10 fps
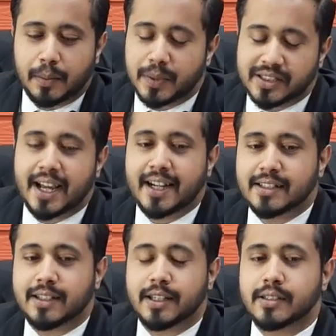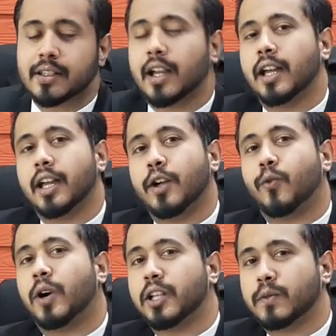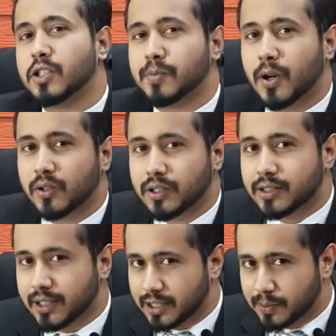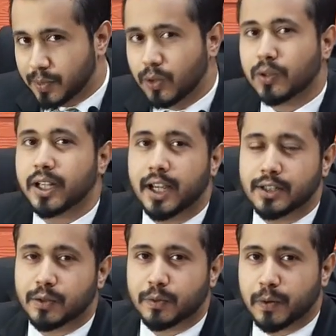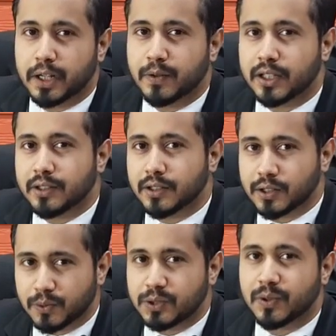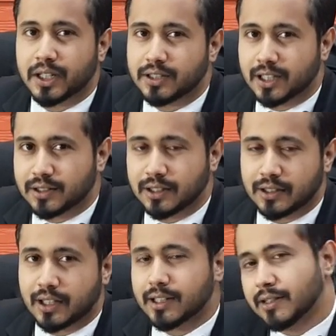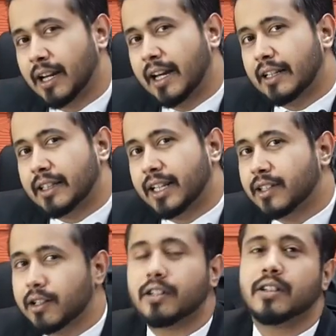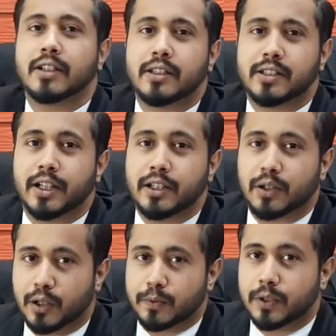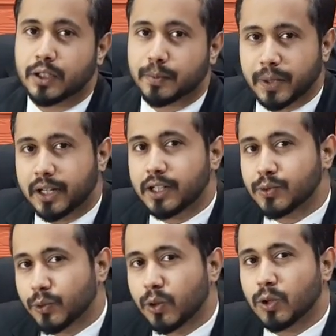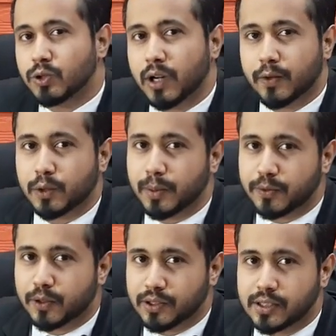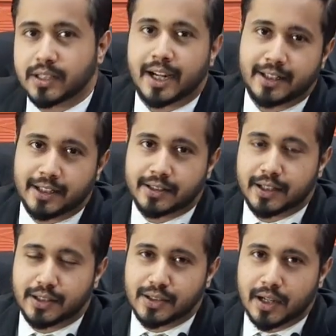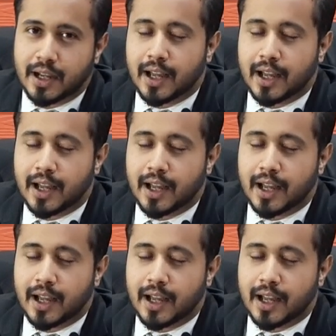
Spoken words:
Besides this, if one of the spouses is below the age of 21 years, which we had just discussed, then the written consent of the parents would also have to be furnished at this stage.